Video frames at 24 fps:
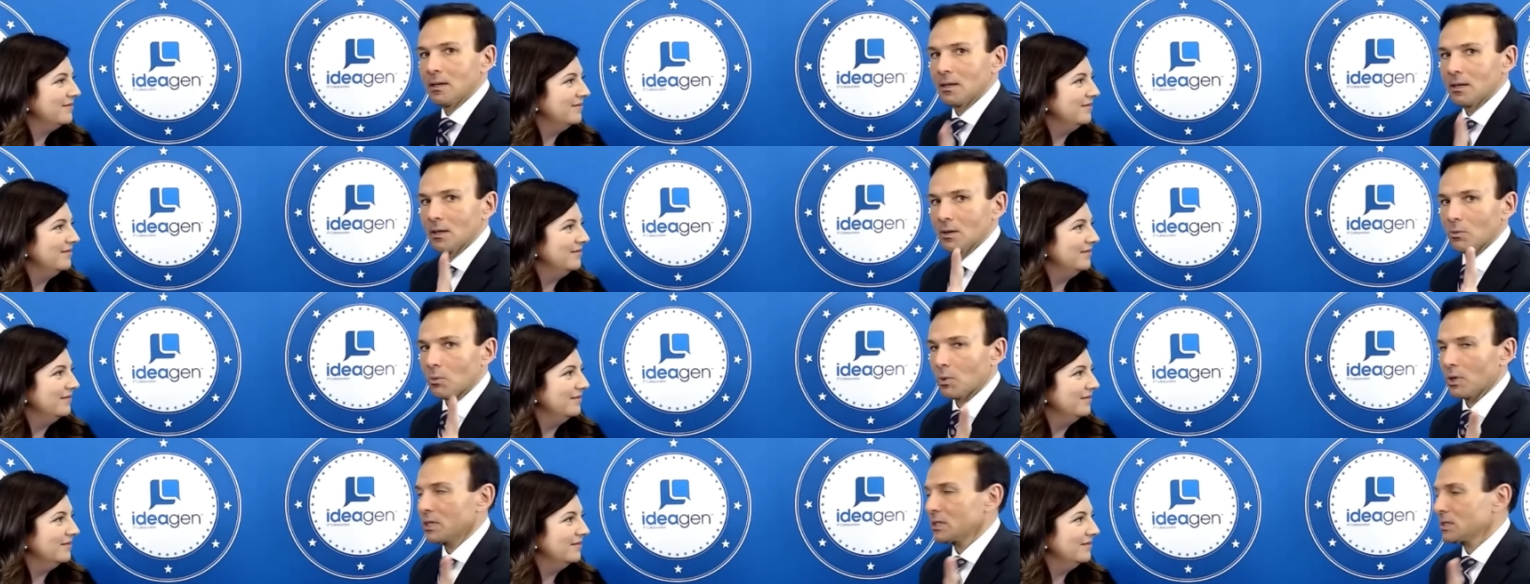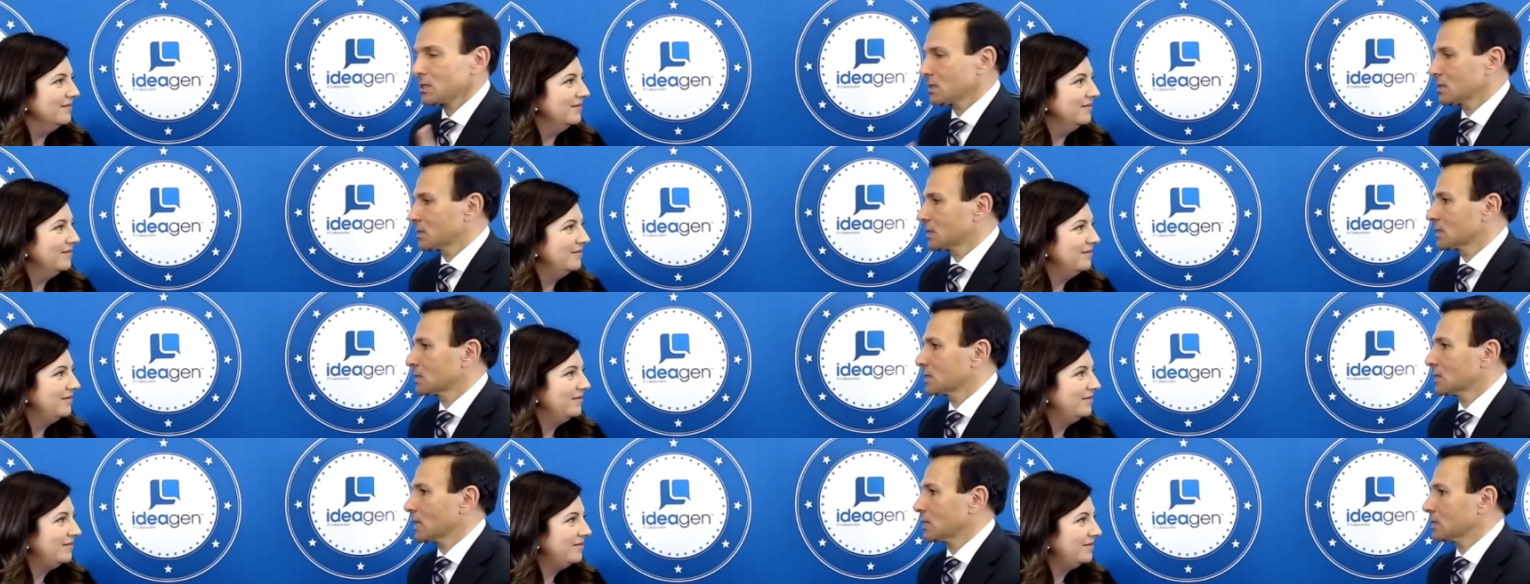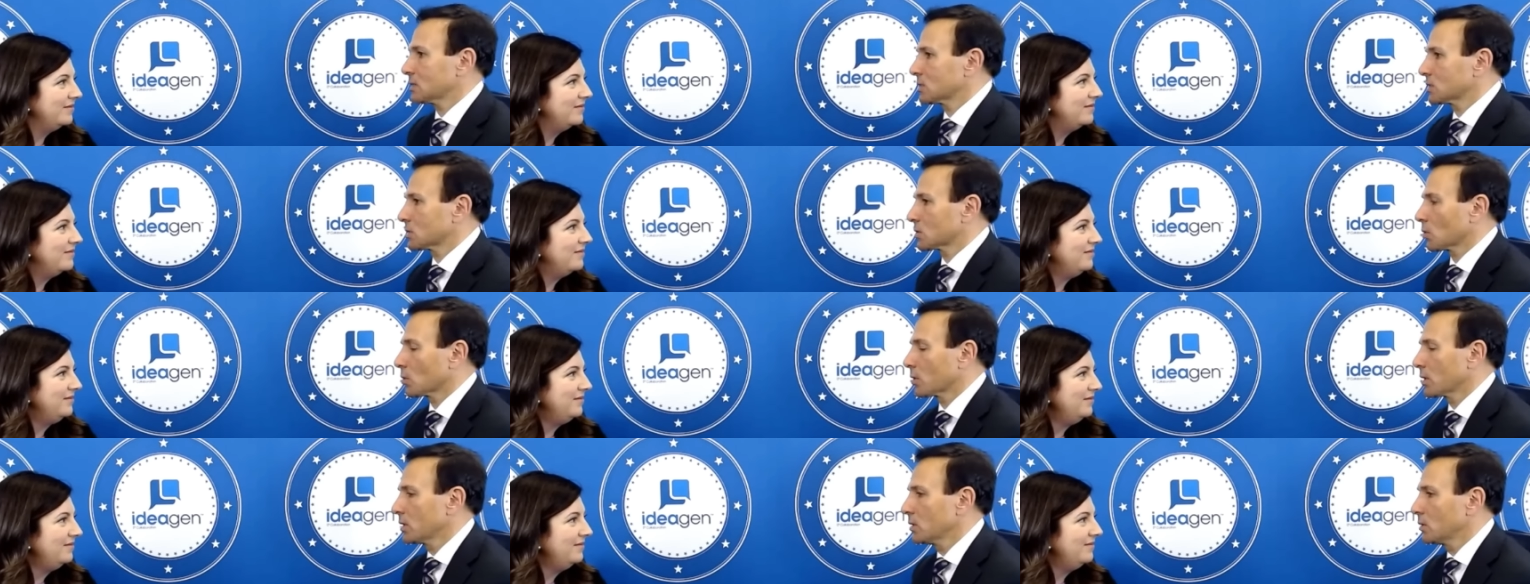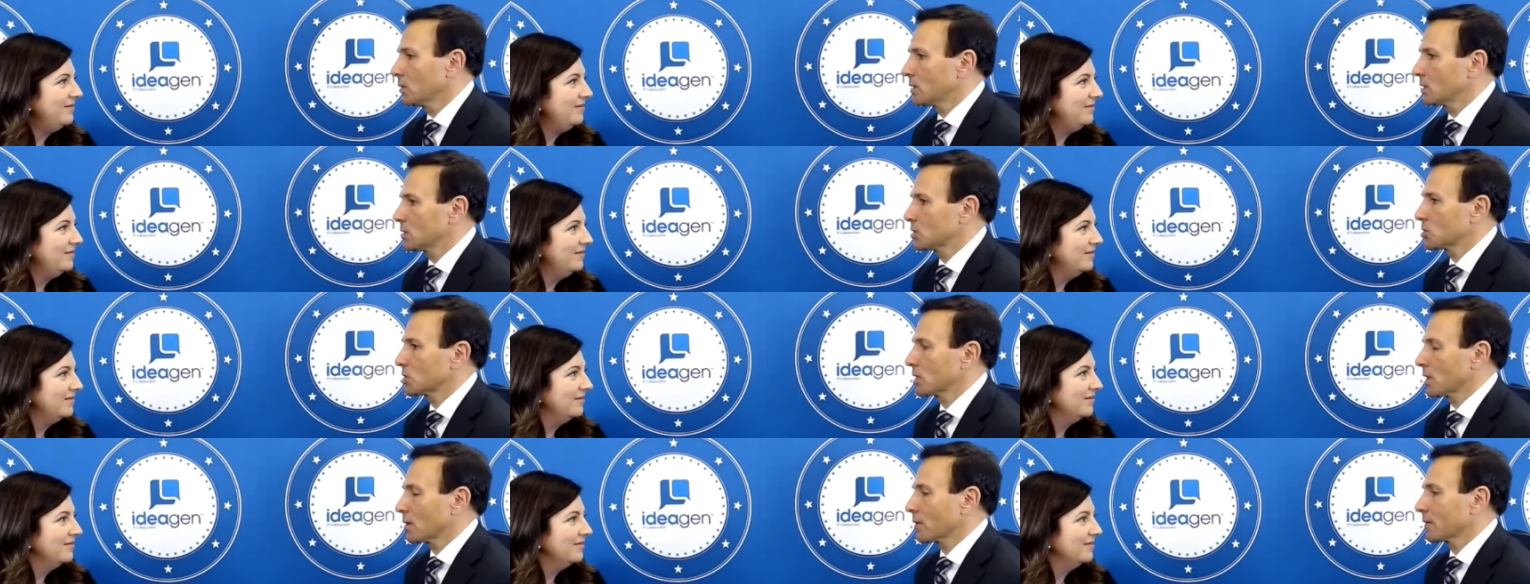Speaker 1: Mm-hmm. What is a success story you can
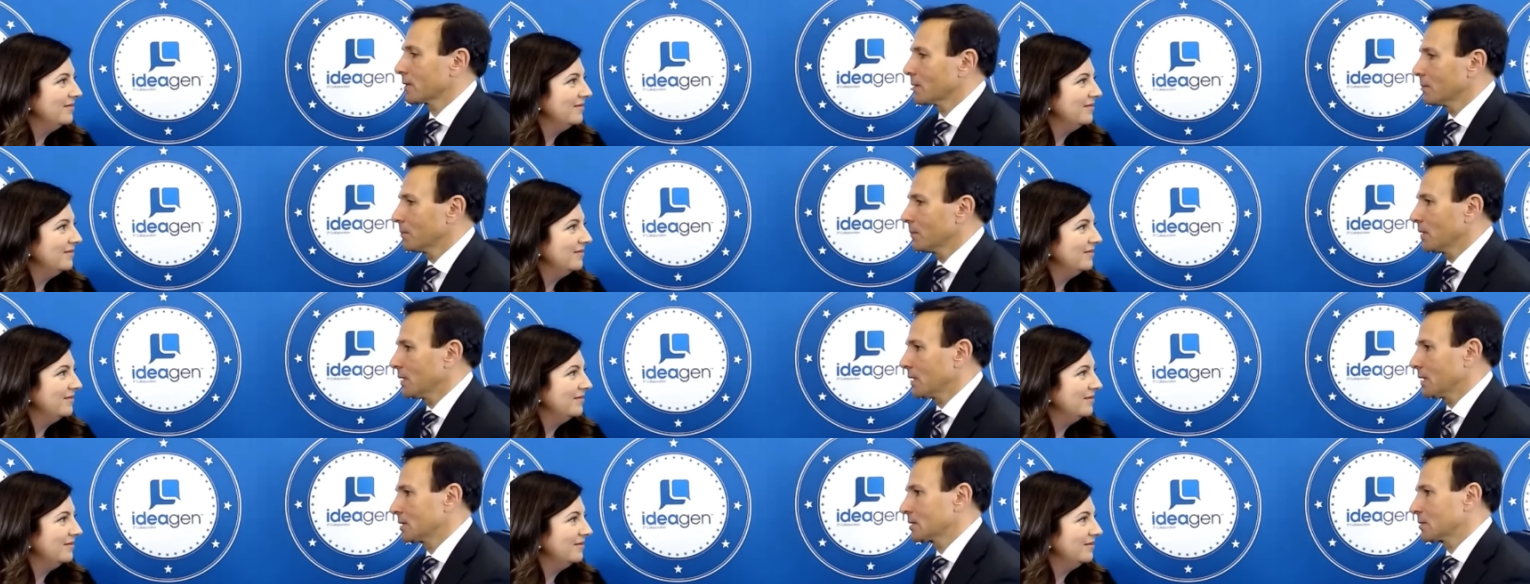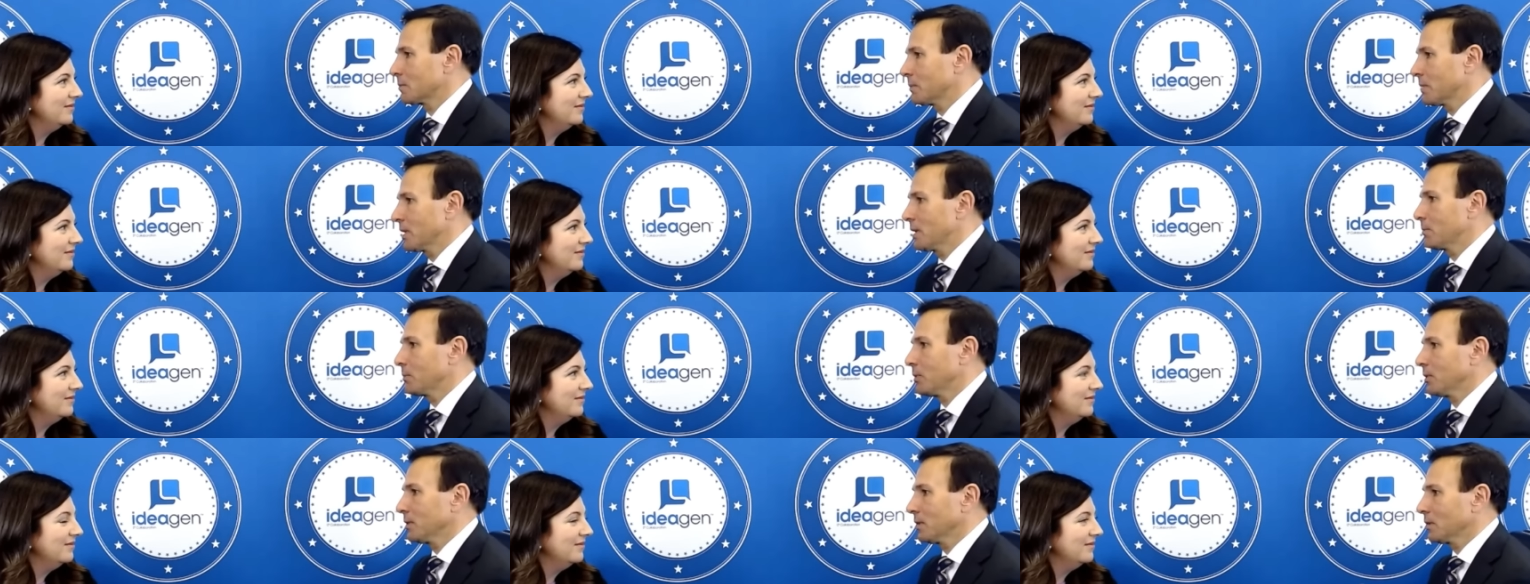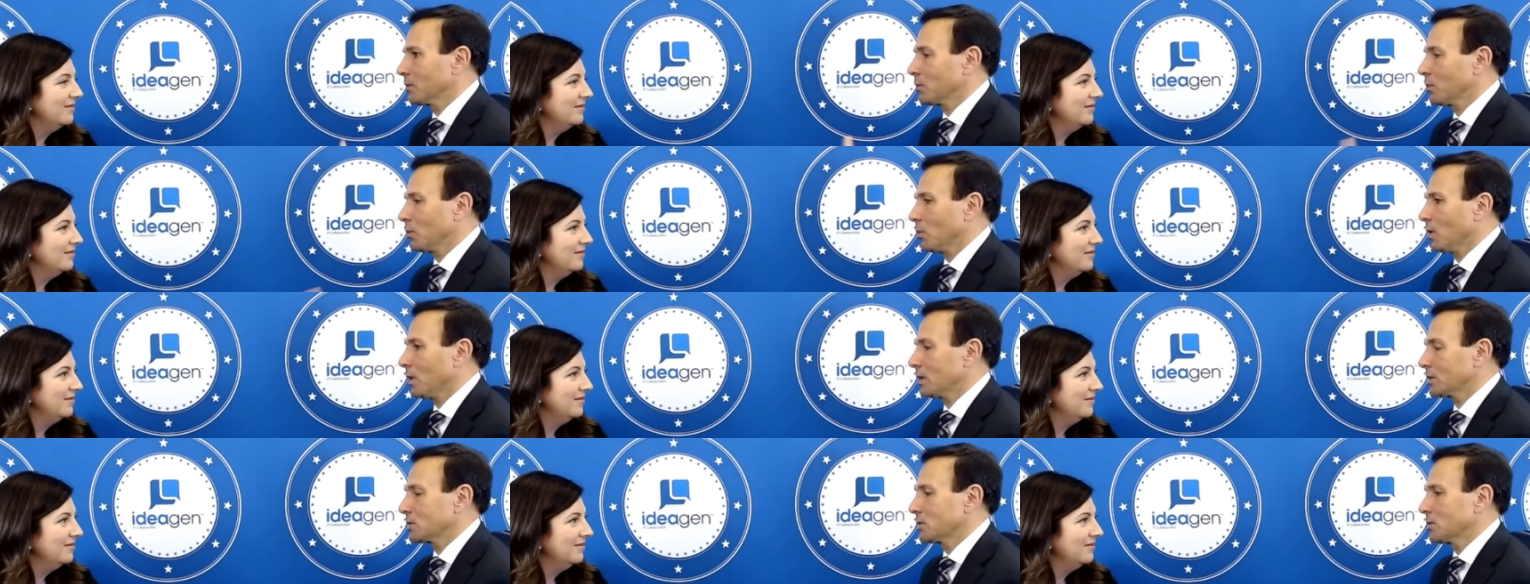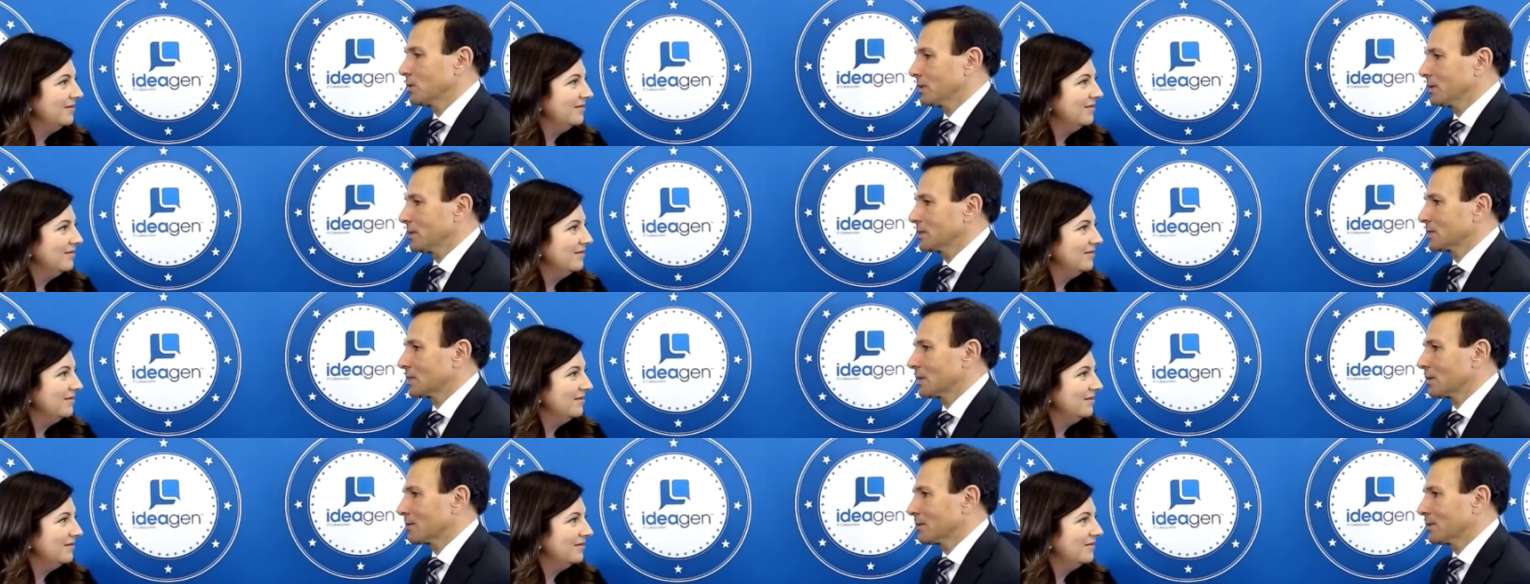share with the millions of people that will watch you on
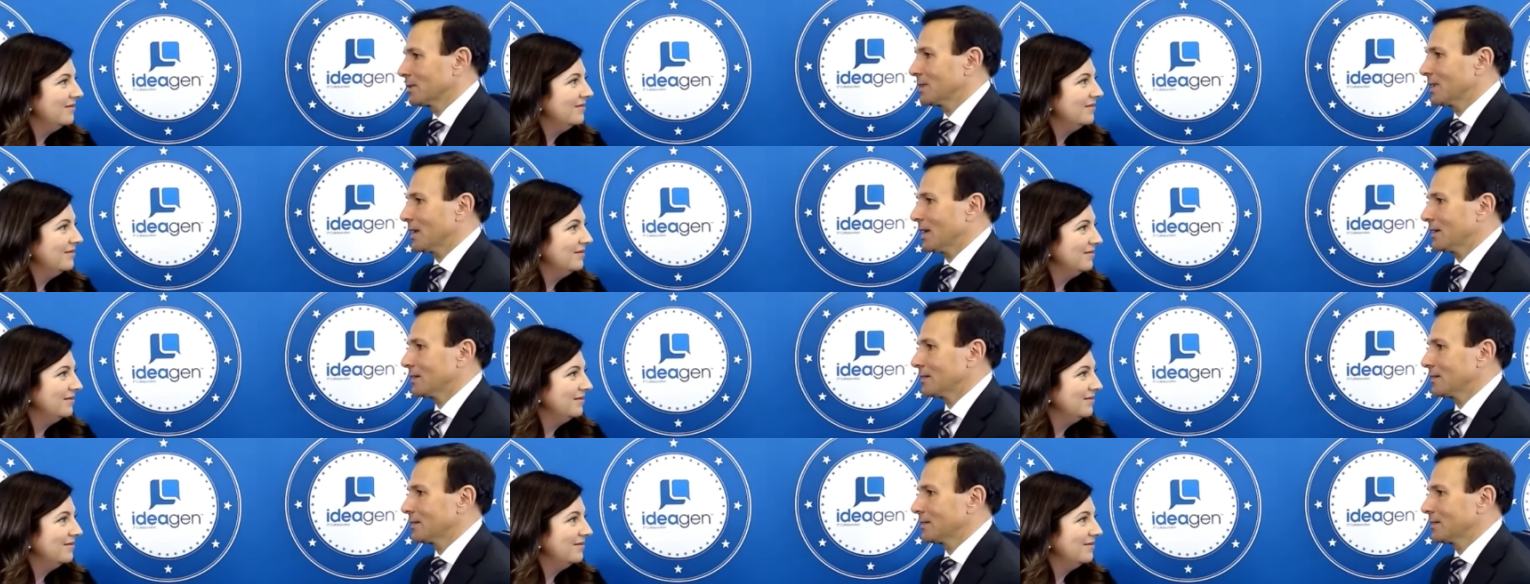this interview today?